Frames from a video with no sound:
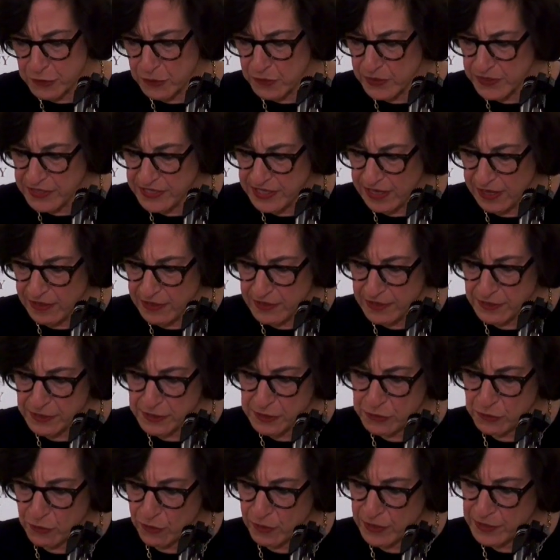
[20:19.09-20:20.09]
who can tell their
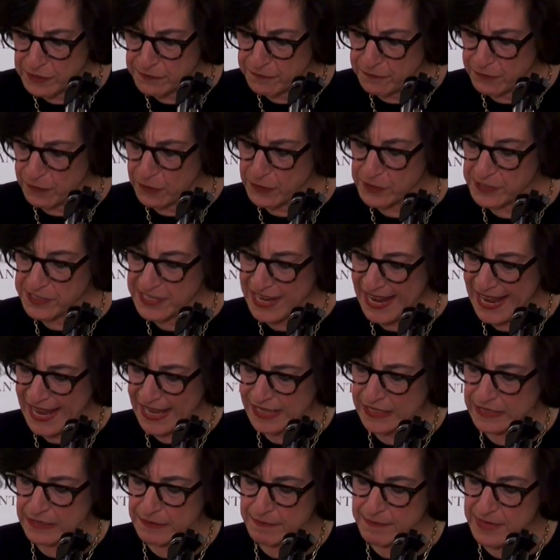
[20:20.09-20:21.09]
stories
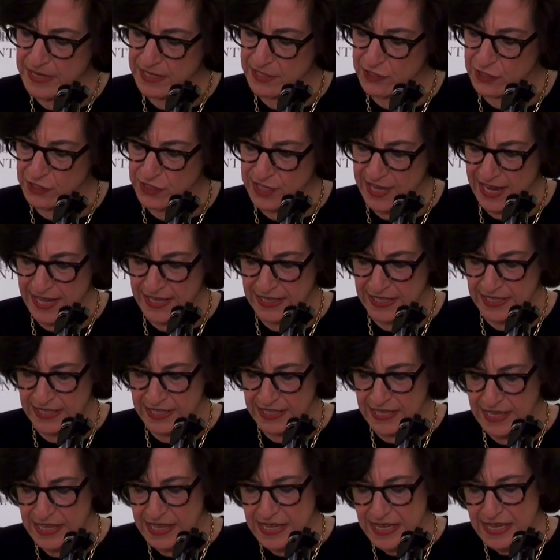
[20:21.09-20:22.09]
firsthand diminish
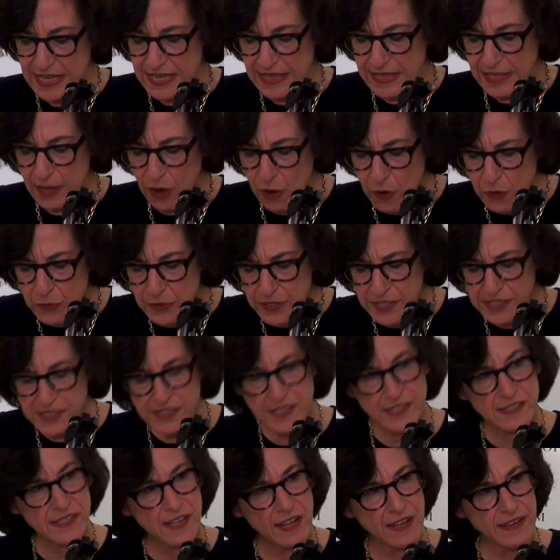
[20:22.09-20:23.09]
daily, the onus
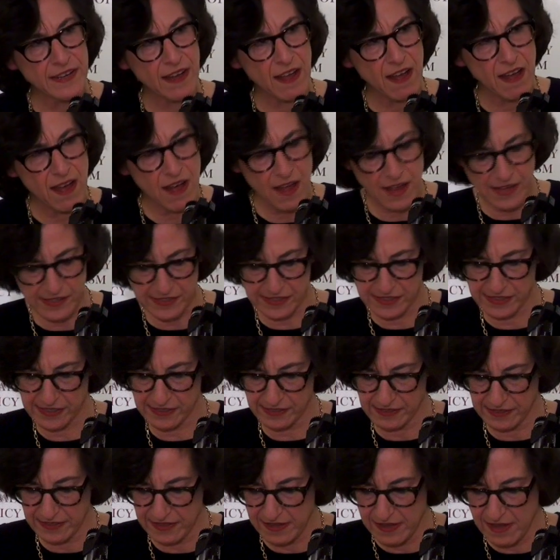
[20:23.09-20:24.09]
is on us,